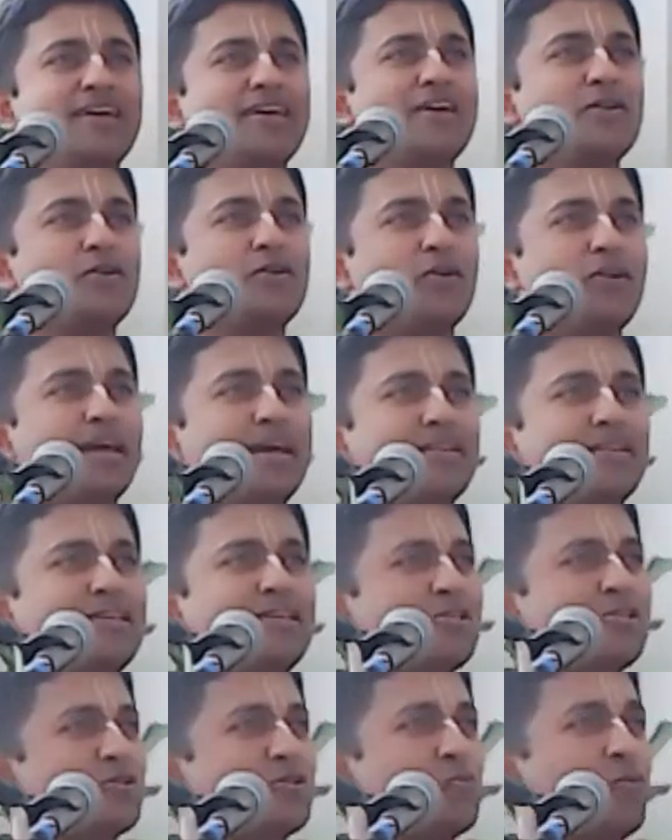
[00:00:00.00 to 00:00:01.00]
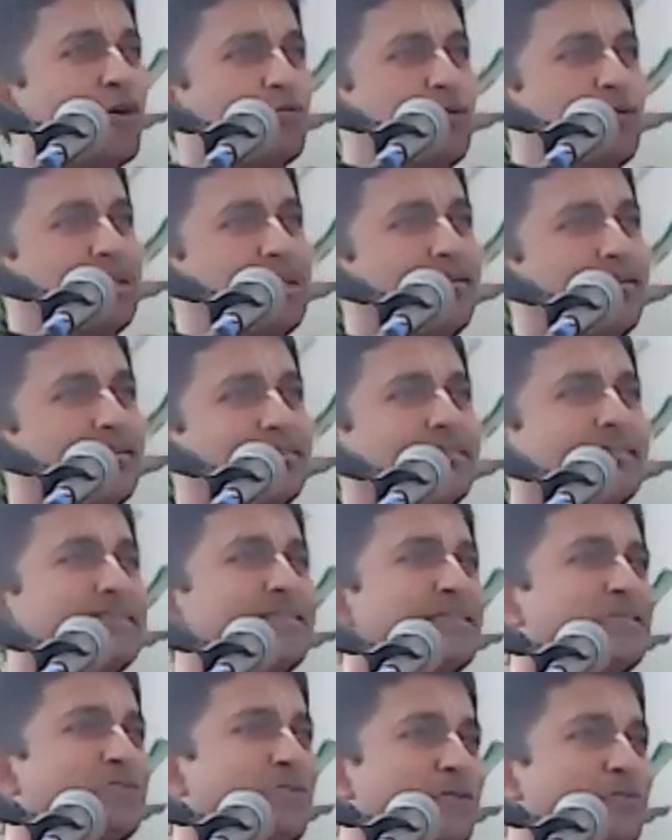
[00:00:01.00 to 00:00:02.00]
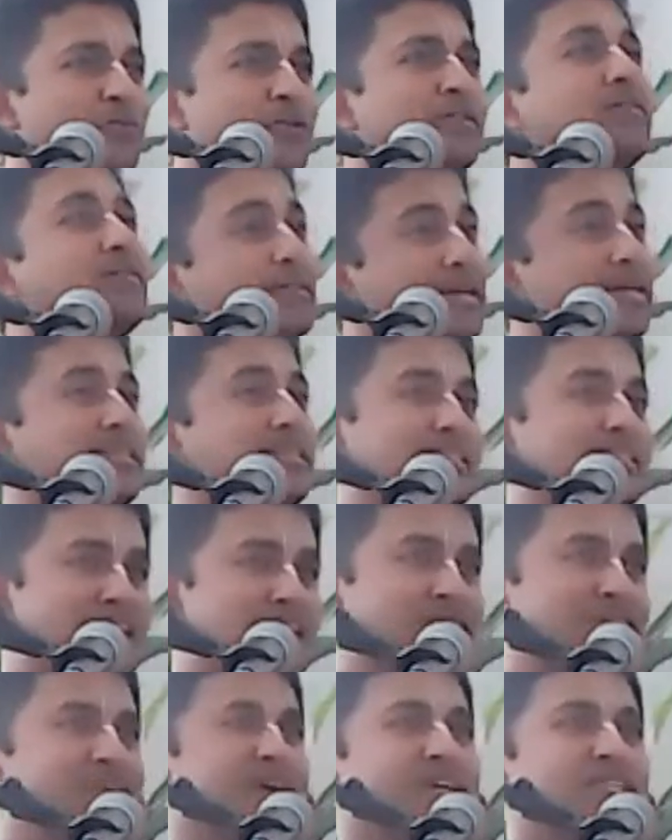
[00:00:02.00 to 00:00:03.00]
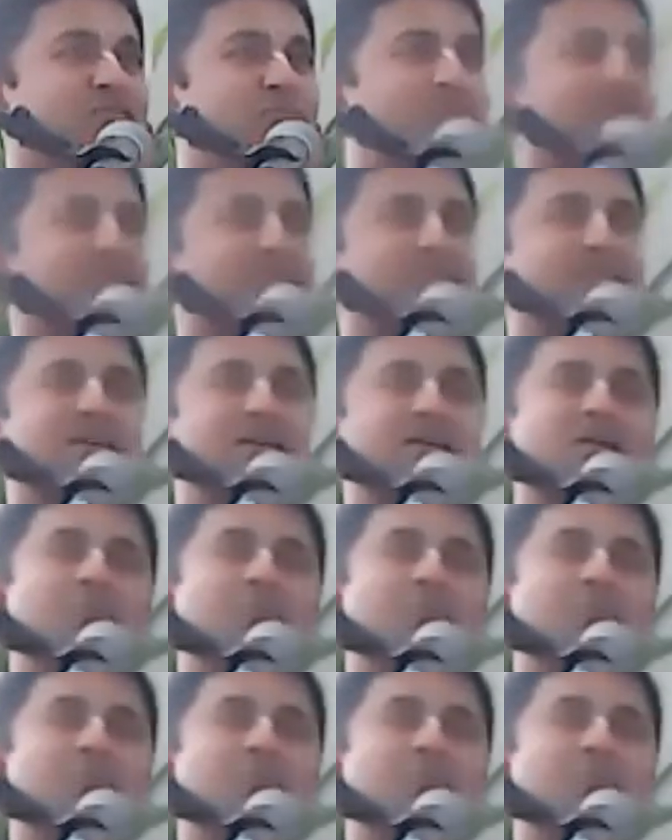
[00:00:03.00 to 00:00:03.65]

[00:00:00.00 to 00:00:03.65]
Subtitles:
you know, like, this is what we learn, this is what we learn. Yes, that's an aspect.